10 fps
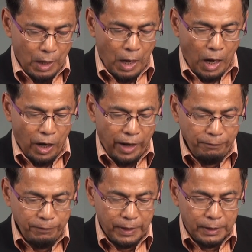
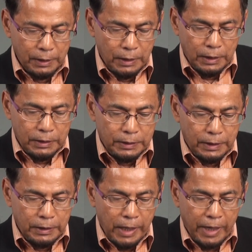However,
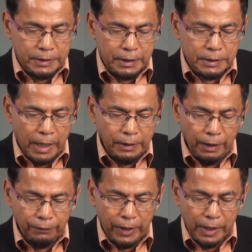the
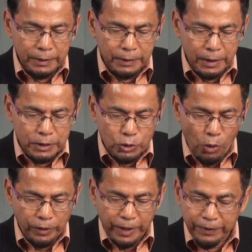existential reality is
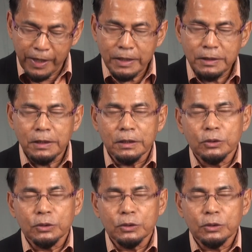not the reality.